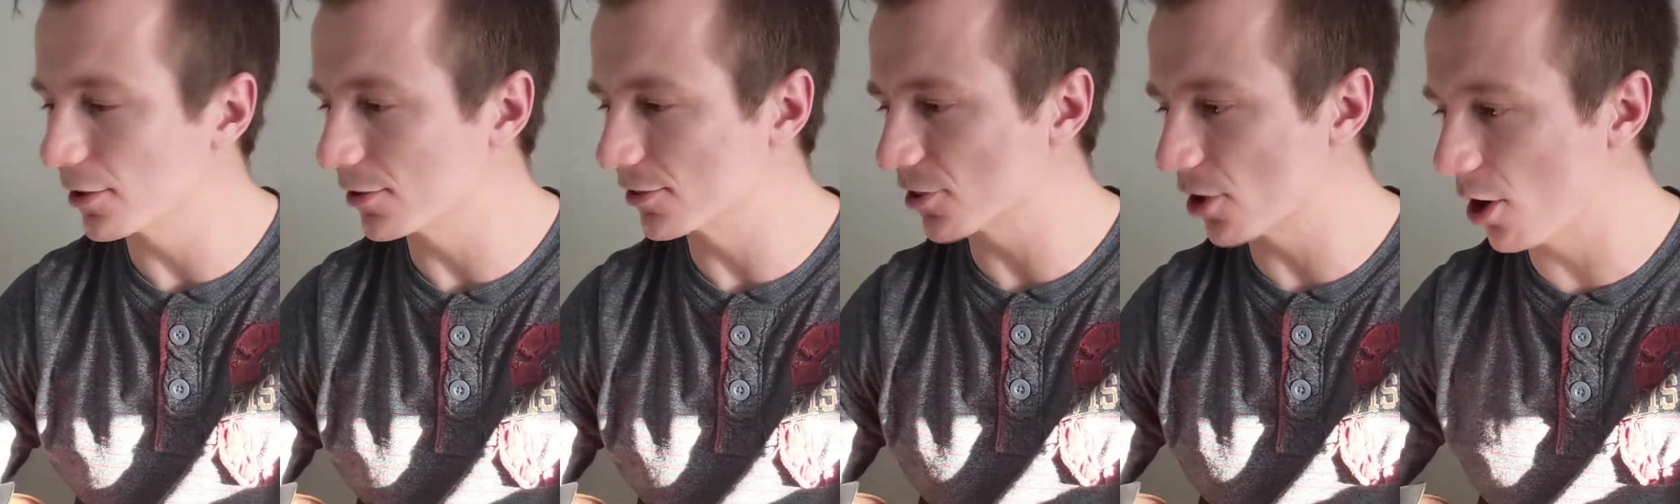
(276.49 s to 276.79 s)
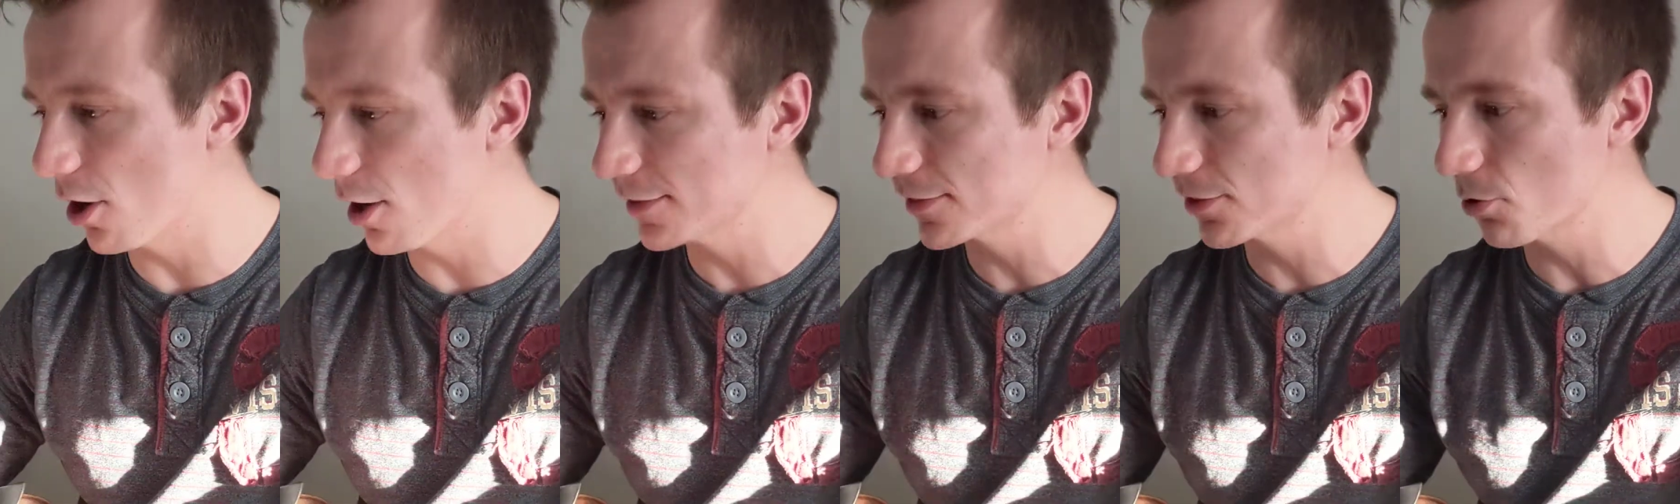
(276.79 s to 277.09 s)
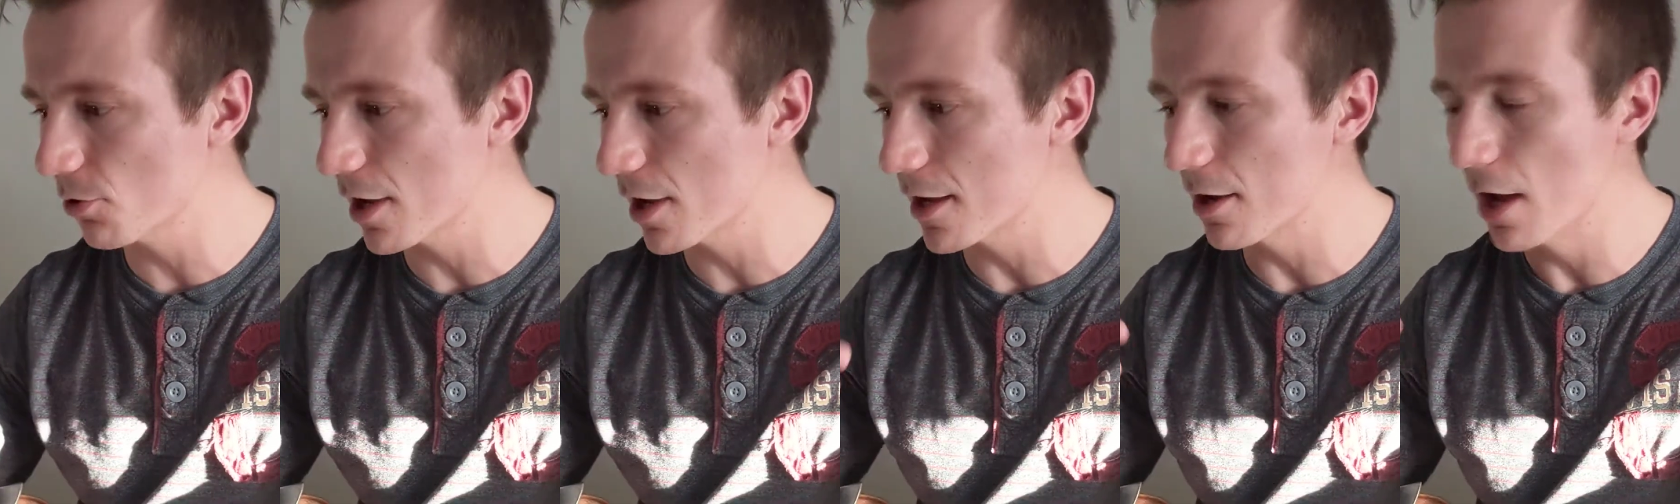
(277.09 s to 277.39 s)
there's
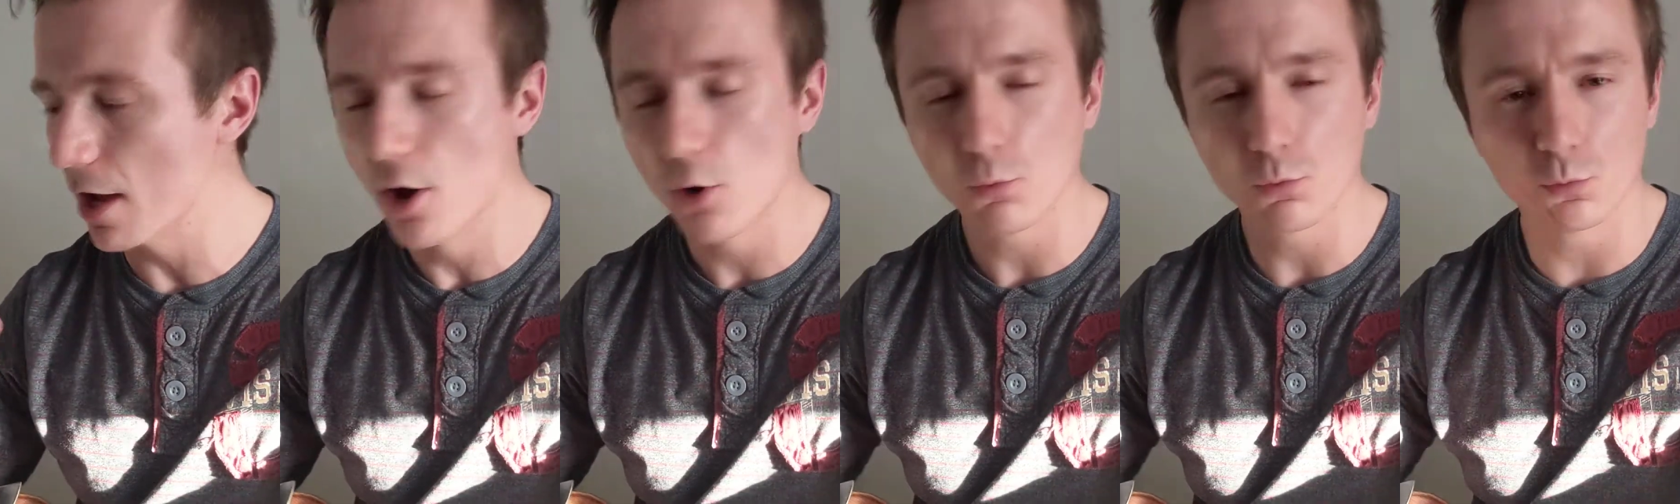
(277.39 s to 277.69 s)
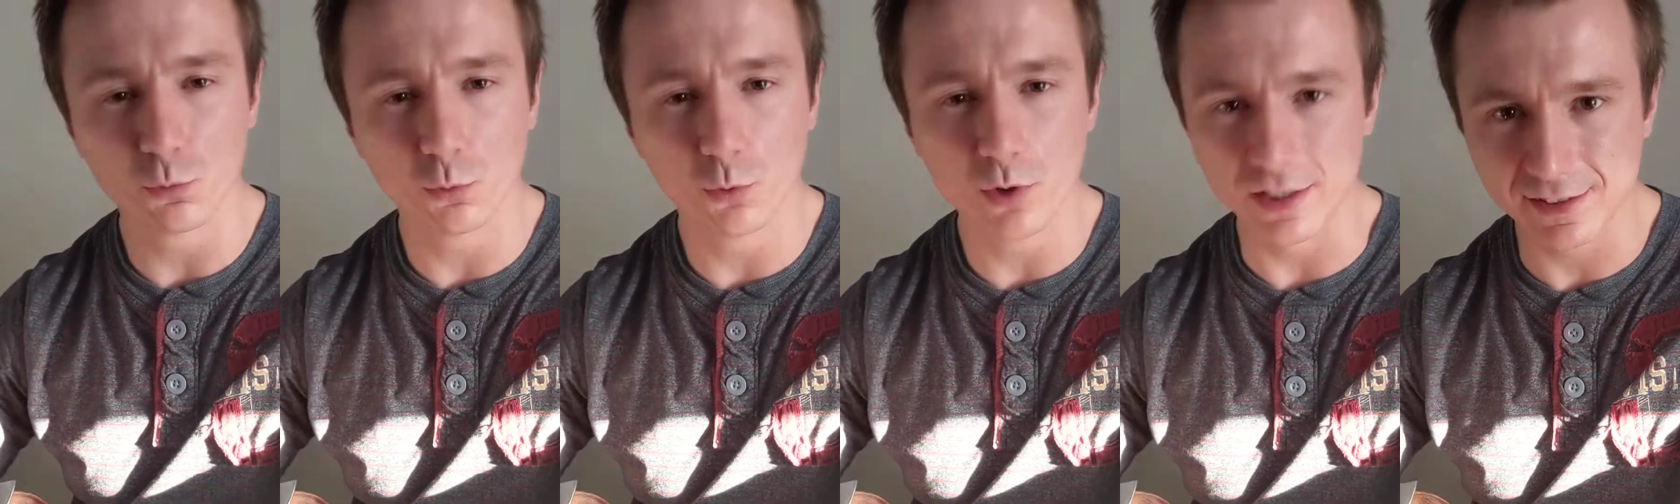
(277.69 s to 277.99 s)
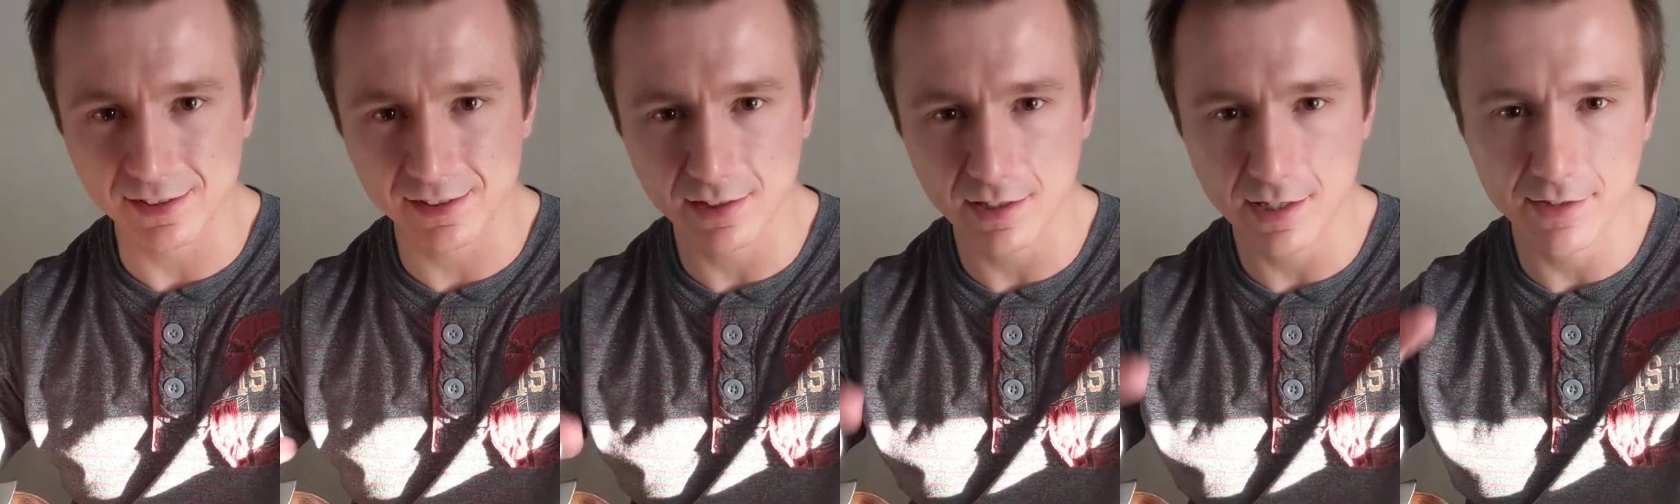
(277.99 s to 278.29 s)
also a
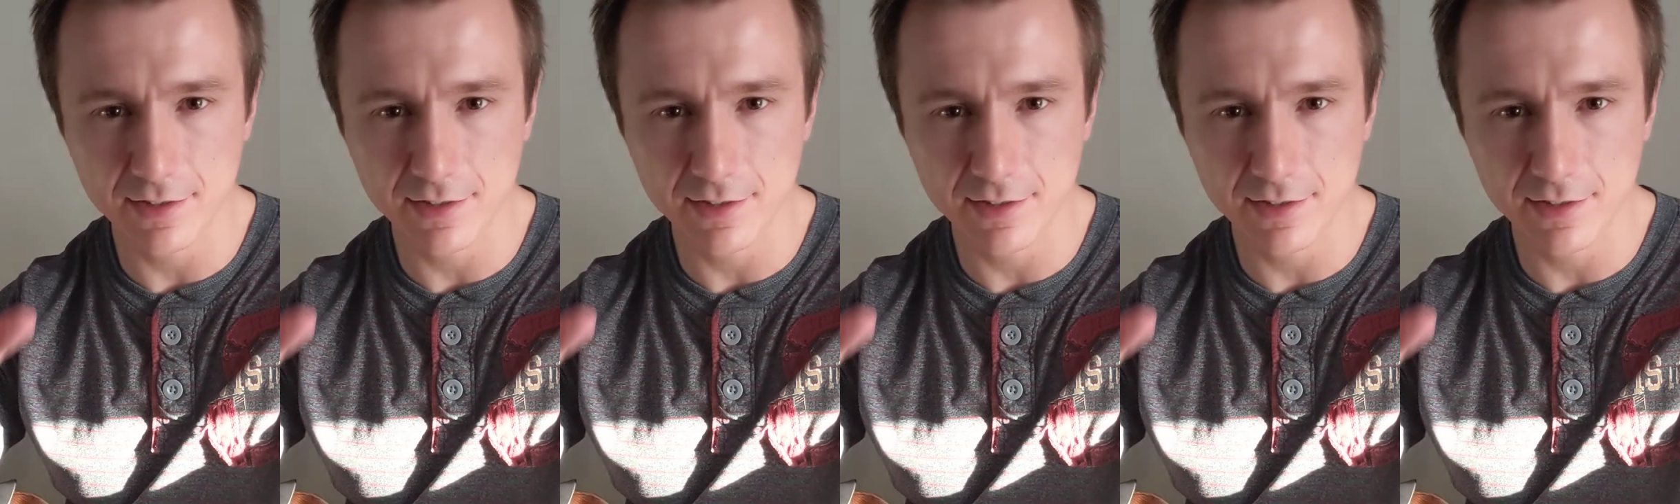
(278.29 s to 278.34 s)
rit,